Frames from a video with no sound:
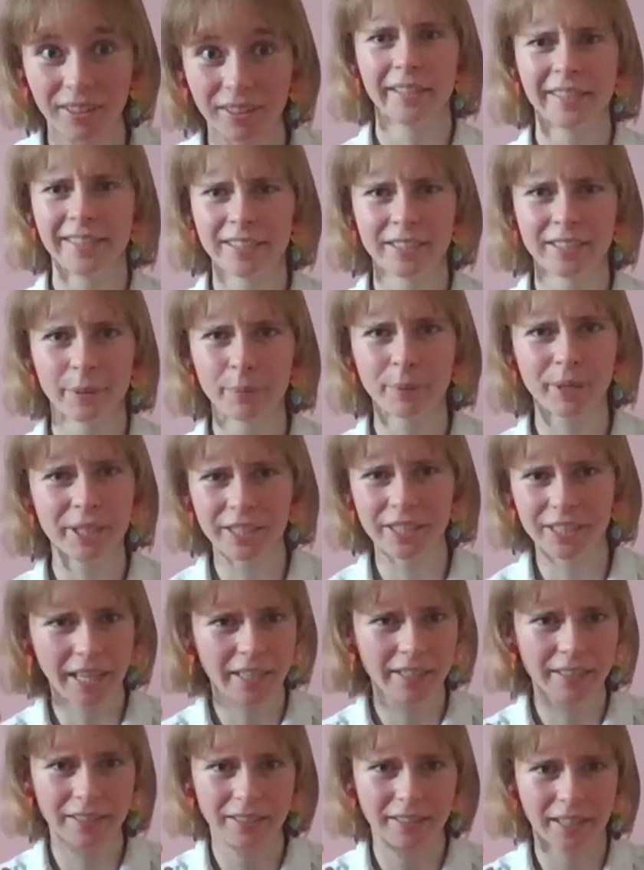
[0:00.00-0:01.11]
He simply
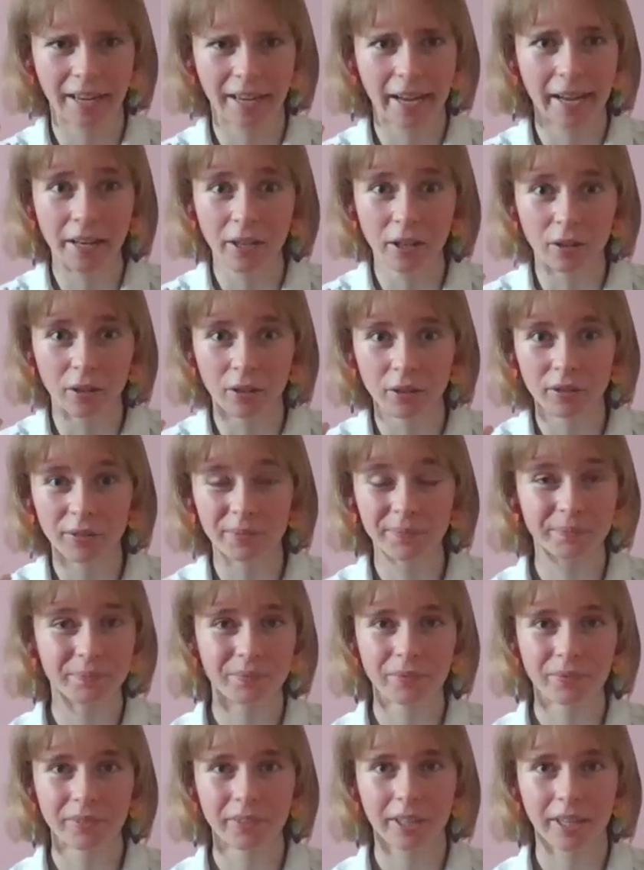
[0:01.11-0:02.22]
said, "Hello,"
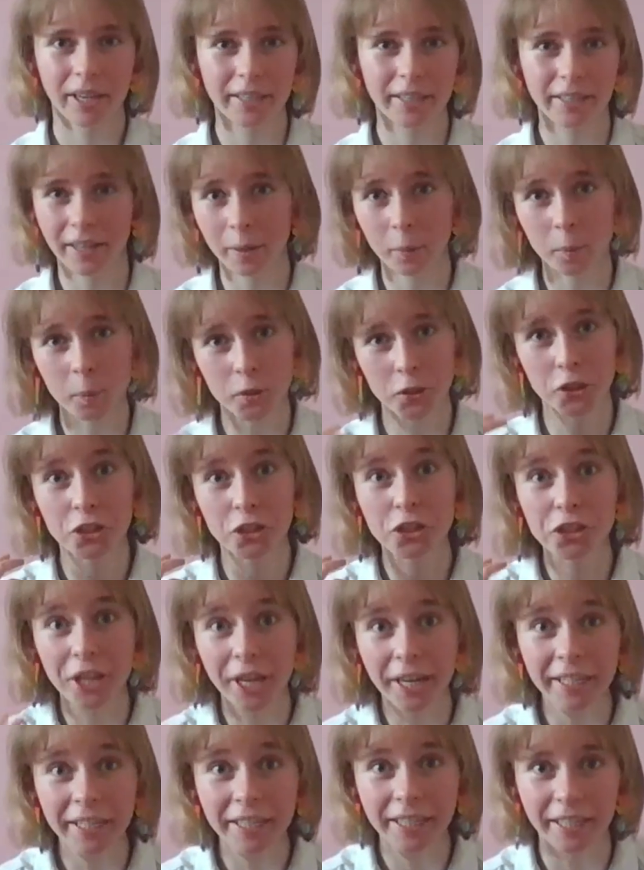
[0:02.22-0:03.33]
and I was
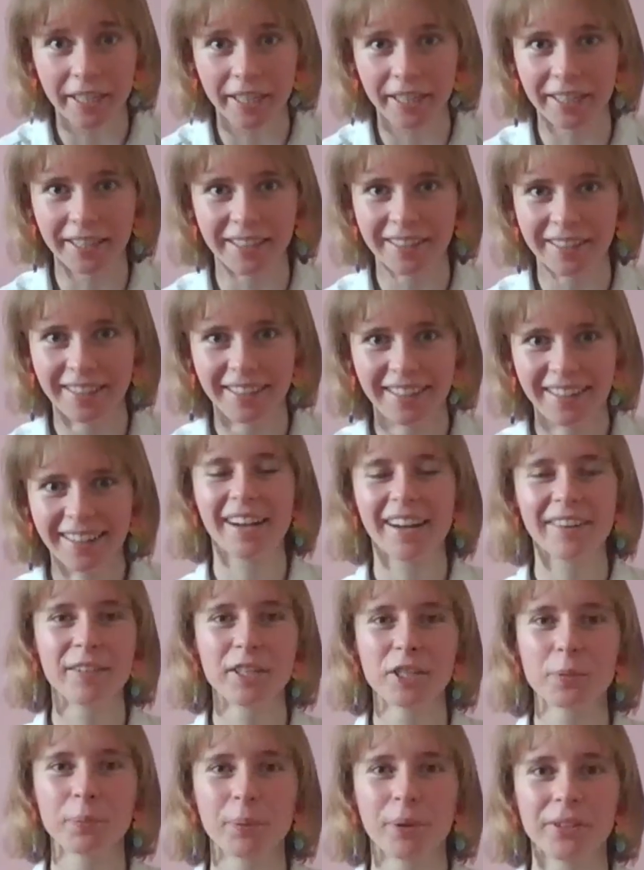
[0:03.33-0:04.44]
shaking. I
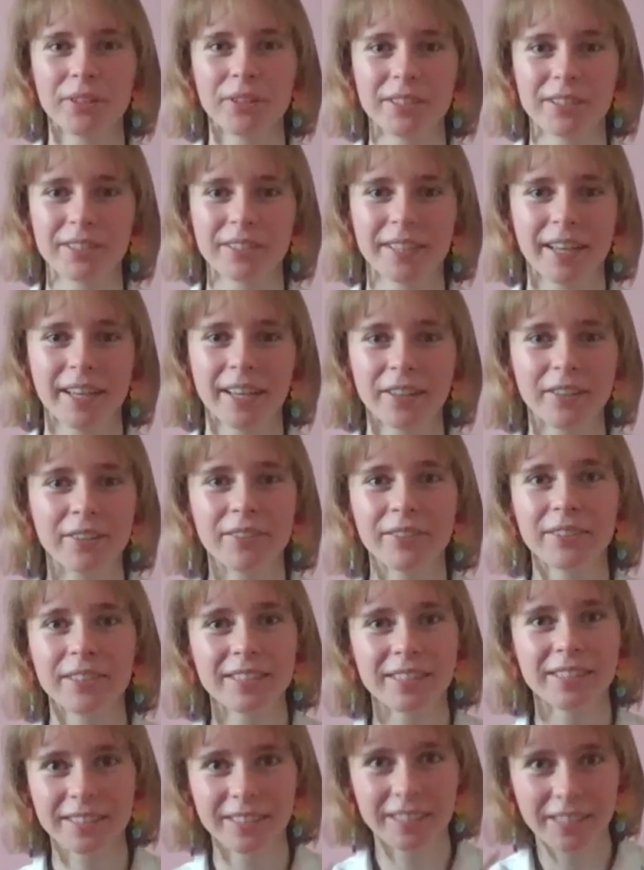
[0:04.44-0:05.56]
responded, "Hello,
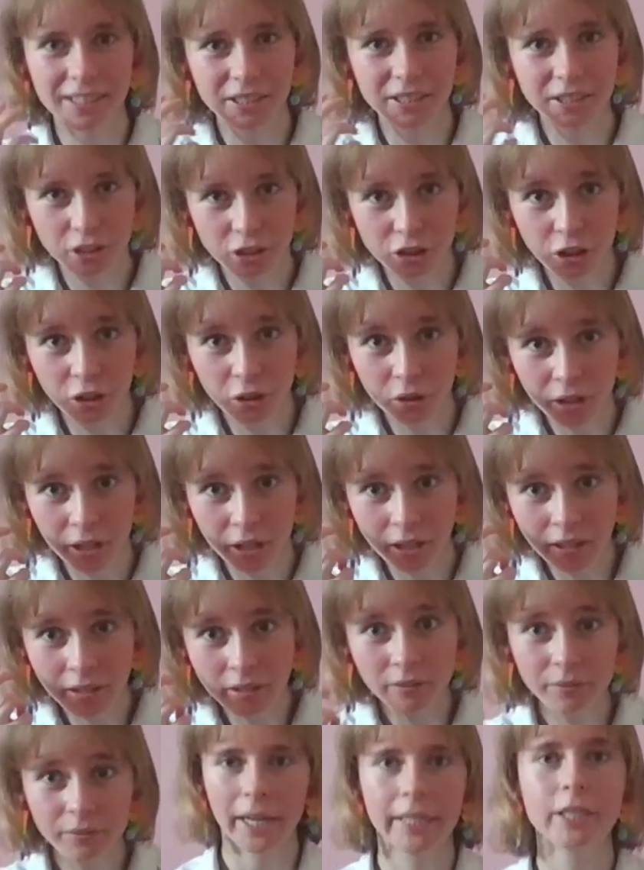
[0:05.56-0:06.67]
is this the
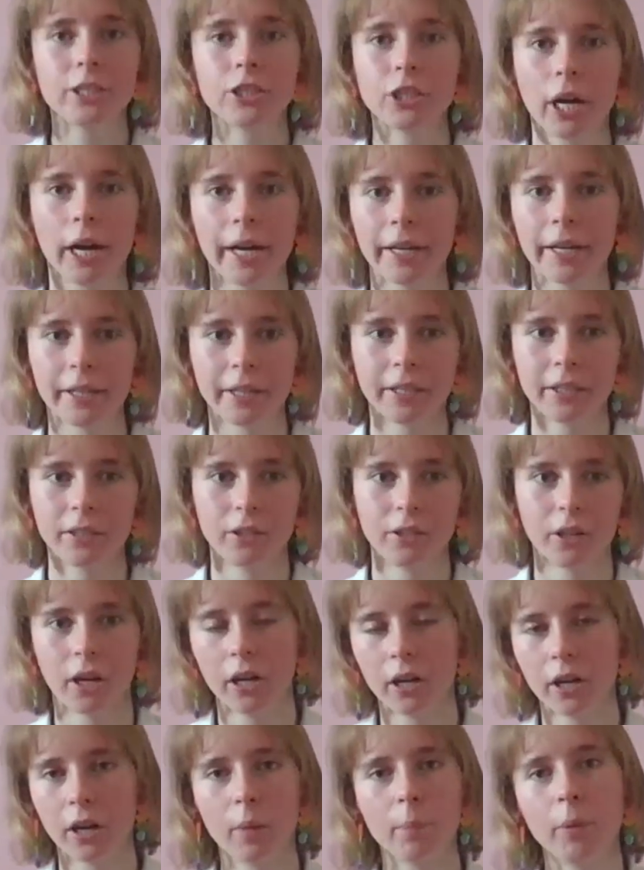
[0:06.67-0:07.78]
Joker?" He sighed and
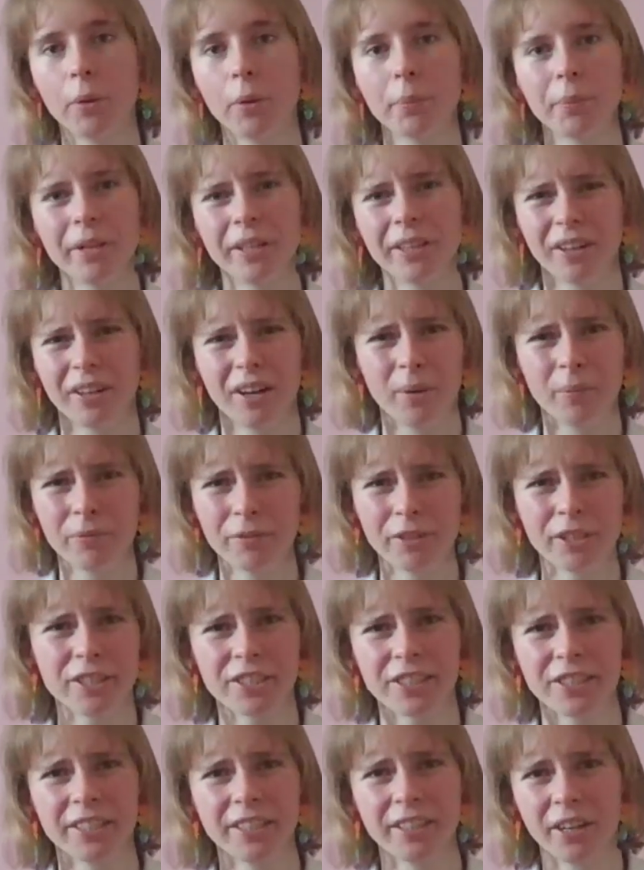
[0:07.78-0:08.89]
hung up on me,
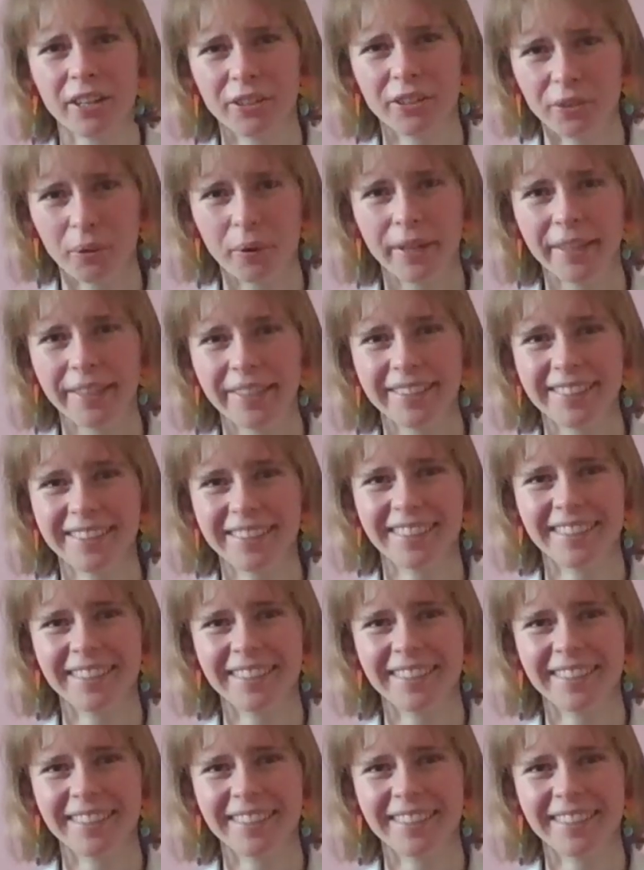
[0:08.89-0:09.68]
obviously annoyed.